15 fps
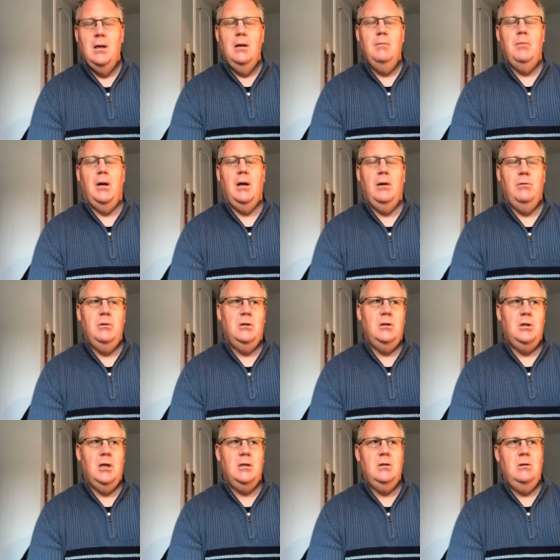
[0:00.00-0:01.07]
But I would
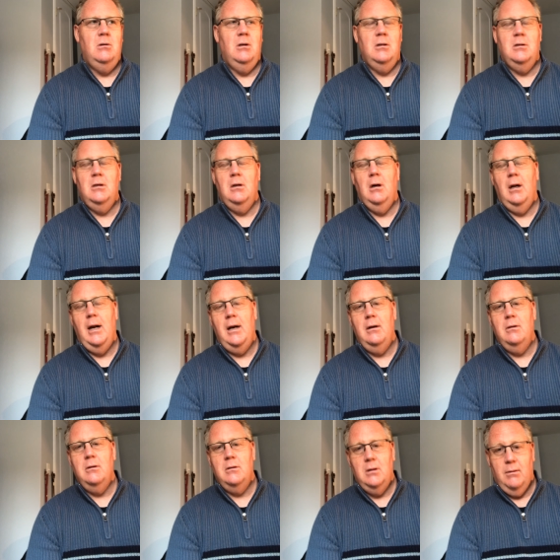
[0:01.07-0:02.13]
suggest you consider Land
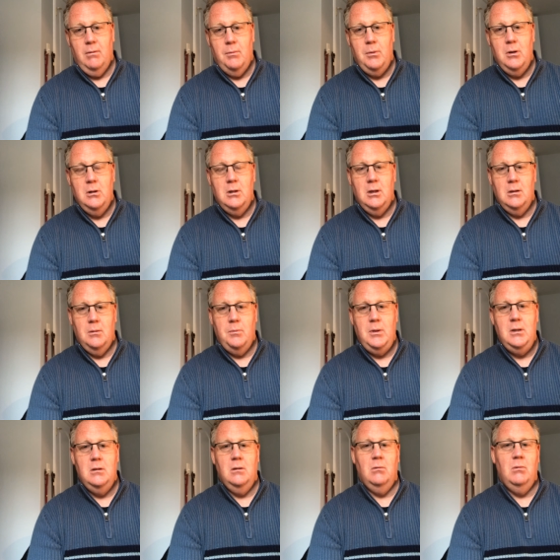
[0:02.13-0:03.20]
of the Silver Birch as a
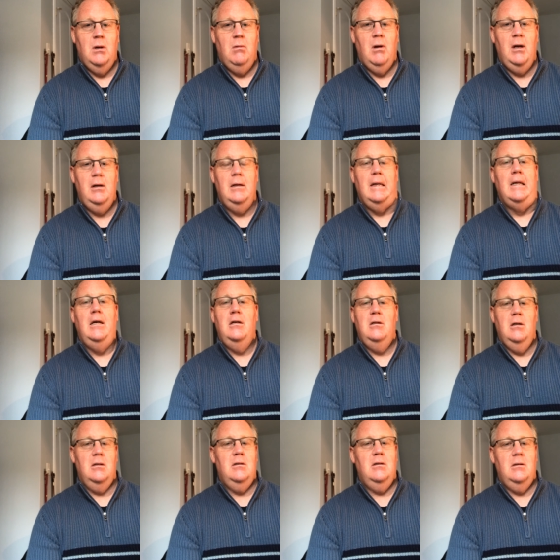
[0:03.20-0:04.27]
piece to rewrite
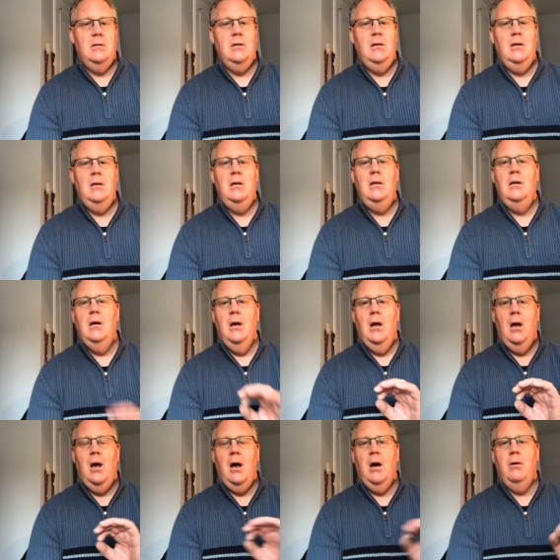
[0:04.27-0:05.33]
just to see
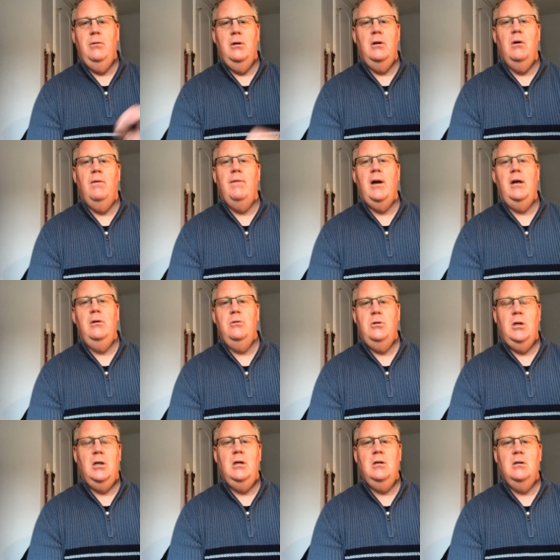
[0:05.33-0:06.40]
how the note values
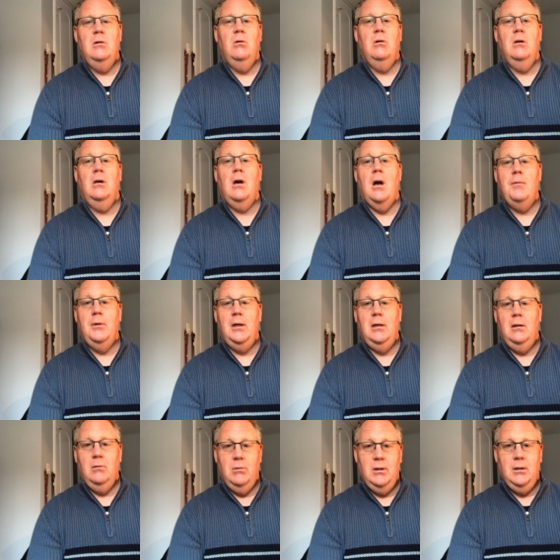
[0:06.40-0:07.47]
change in order to accommodate
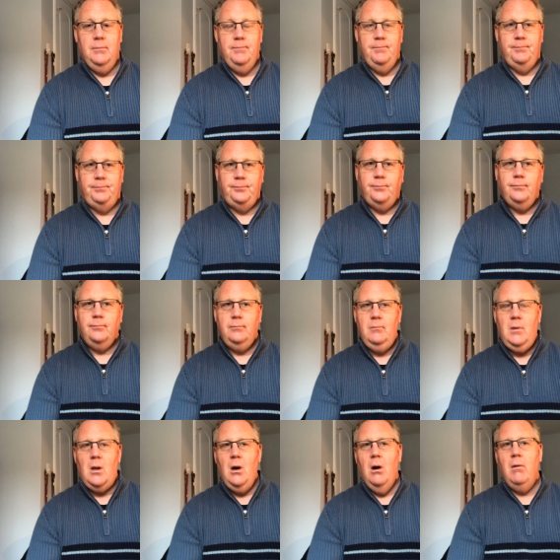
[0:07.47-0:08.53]
the rhythm.
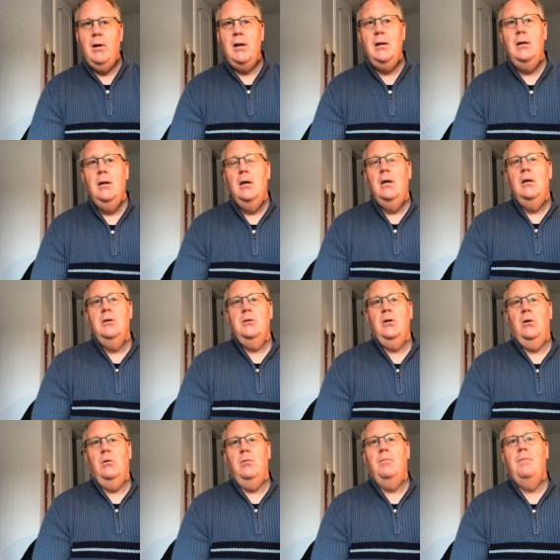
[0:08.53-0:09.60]
All right,
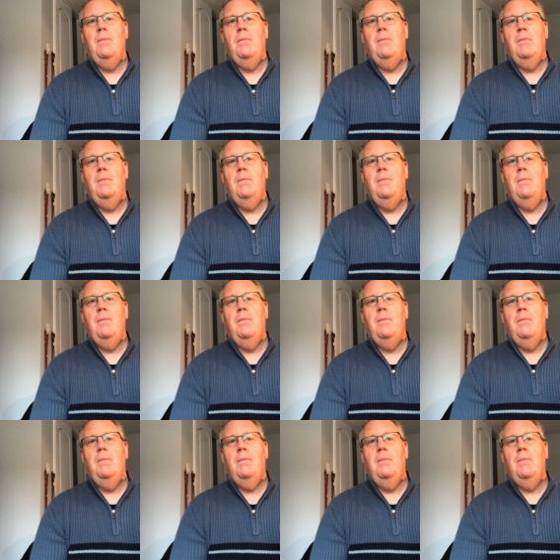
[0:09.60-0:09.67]
so